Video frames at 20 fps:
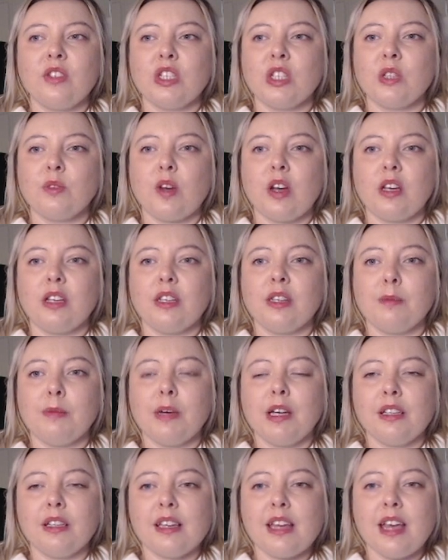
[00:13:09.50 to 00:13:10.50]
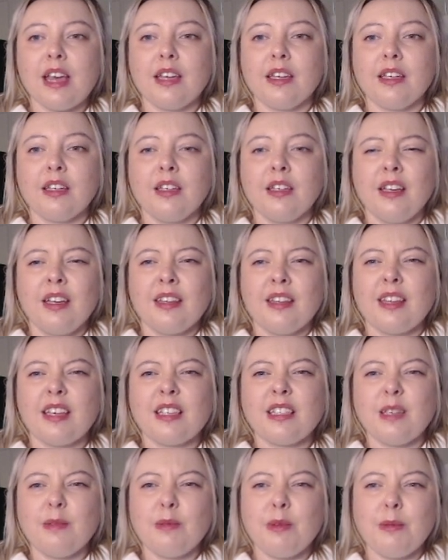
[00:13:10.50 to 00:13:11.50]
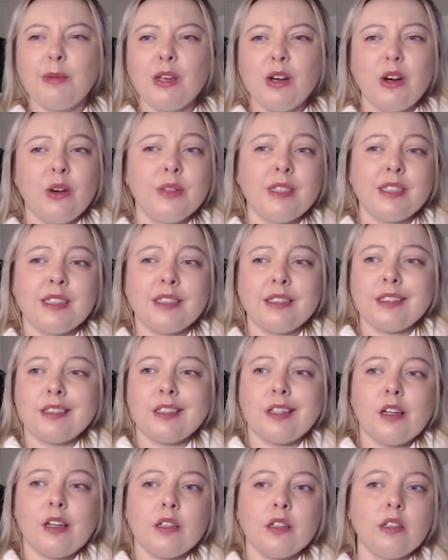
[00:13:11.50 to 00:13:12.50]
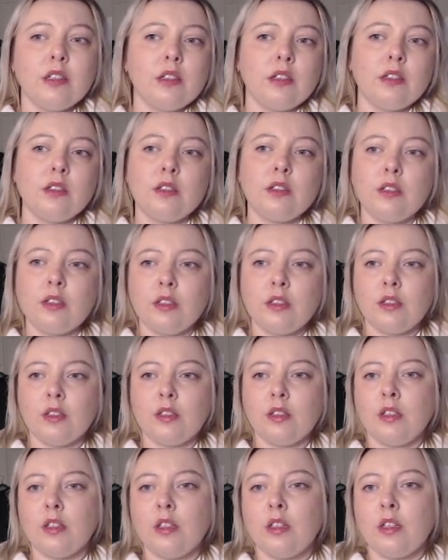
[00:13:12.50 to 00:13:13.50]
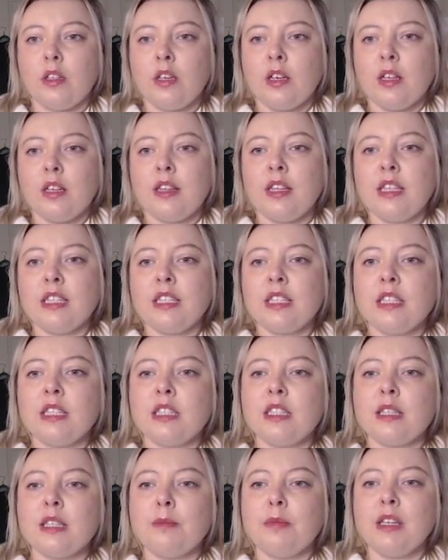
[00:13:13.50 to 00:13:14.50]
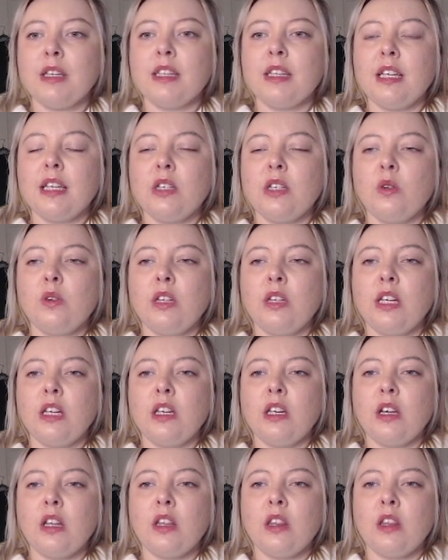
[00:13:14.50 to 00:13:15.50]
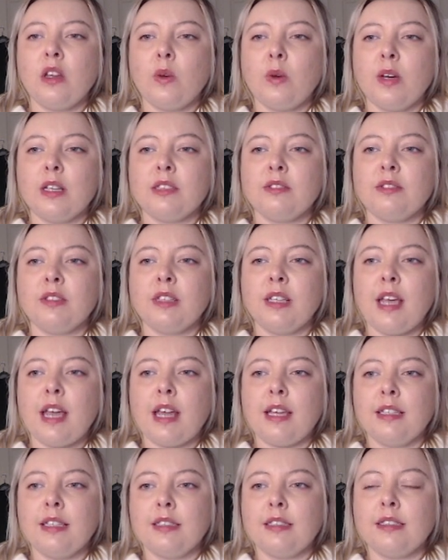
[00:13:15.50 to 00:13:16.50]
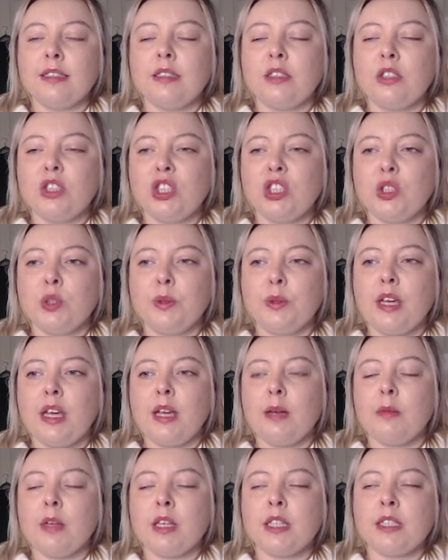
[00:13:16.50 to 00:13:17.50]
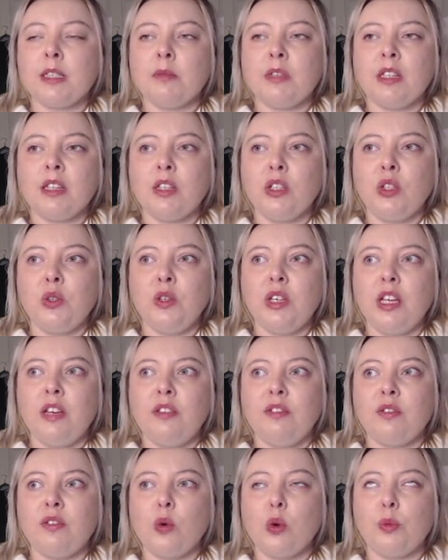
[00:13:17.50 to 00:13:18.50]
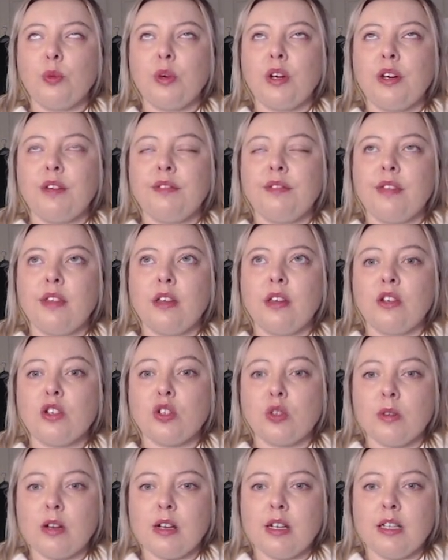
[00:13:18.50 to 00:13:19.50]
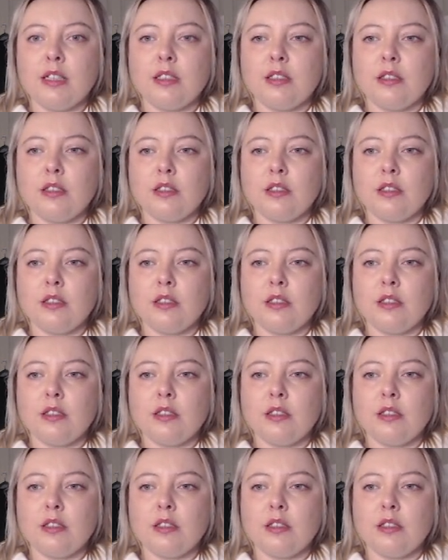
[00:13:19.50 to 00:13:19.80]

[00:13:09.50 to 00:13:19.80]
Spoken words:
rod, and the bug net. They seem to be always in stock. This is something that you need. The quest for the End 2 game is something that you need for one of the shrines.